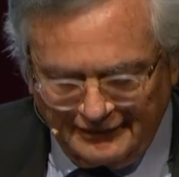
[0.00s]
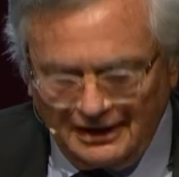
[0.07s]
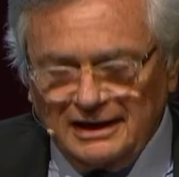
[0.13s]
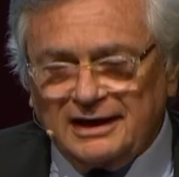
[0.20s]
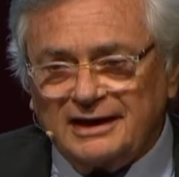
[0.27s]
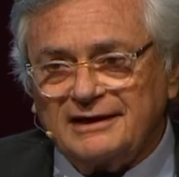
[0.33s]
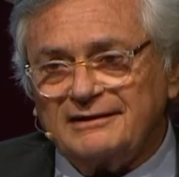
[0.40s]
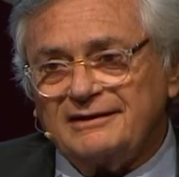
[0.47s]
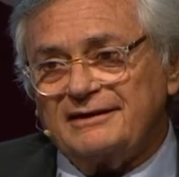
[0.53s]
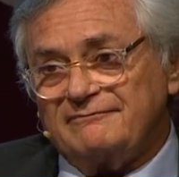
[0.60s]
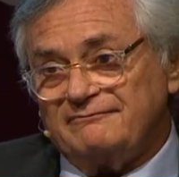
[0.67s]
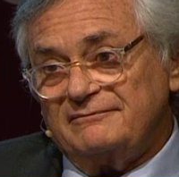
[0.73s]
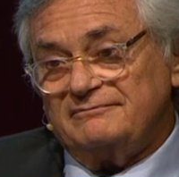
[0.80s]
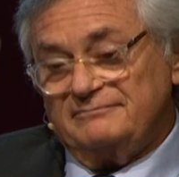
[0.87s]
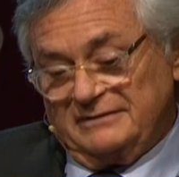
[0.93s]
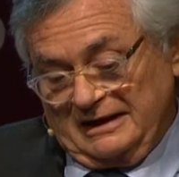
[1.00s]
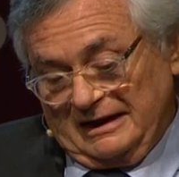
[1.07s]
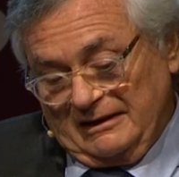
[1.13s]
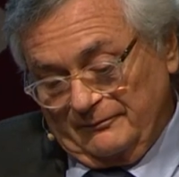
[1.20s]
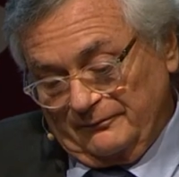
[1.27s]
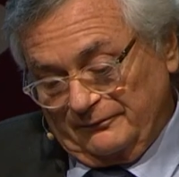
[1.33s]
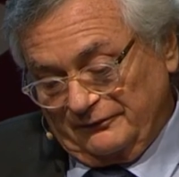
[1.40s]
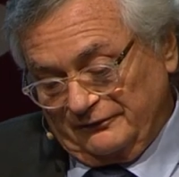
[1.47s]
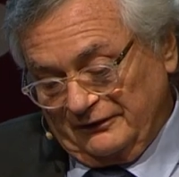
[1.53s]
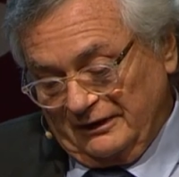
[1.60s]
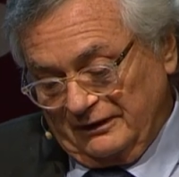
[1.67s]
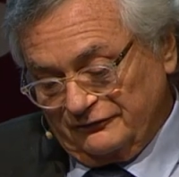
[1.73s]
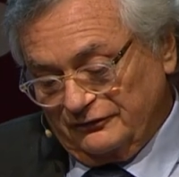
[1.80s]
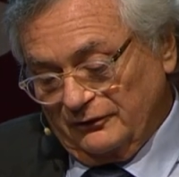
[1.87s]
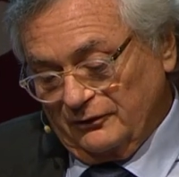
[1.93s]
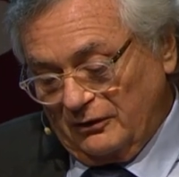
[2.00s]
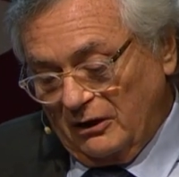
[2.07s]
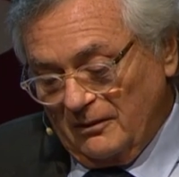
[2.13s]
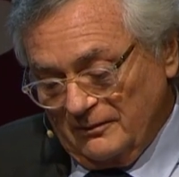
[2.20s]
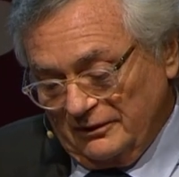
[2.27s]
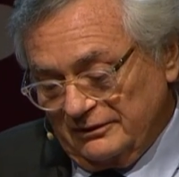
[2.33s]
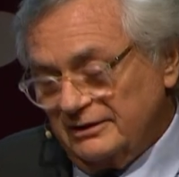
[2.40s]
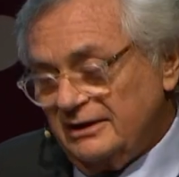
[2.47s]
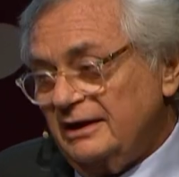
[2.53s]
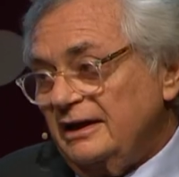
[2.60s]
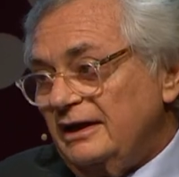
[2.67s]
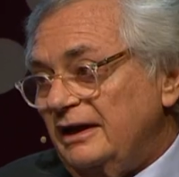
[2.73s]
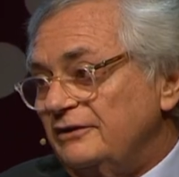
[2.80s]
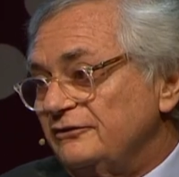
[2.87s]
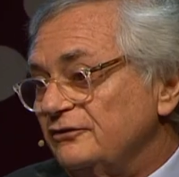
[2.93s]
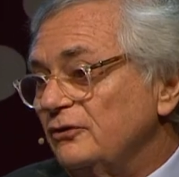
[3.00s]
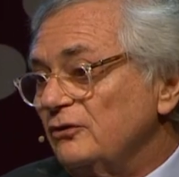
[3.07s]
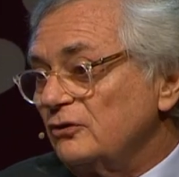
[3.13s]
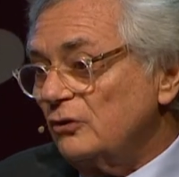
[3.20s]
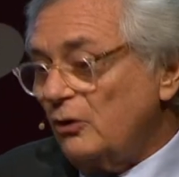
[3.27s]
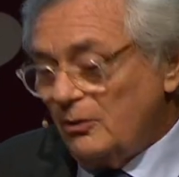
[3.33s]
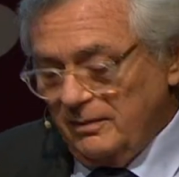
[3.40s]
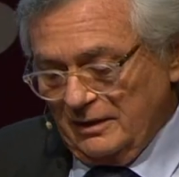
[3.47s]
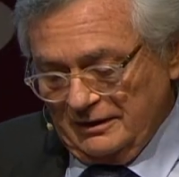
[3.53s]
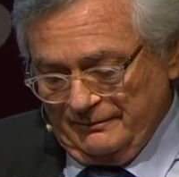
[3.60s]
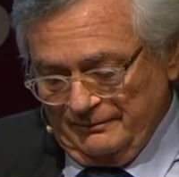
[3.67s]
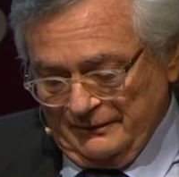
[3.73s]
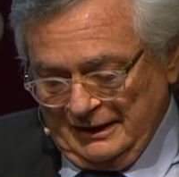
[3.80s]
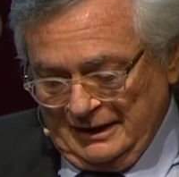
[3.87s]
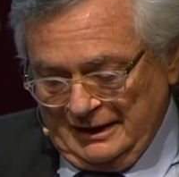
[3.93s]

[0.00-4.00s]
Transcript: uh, uh, becomes uh, so common and so global.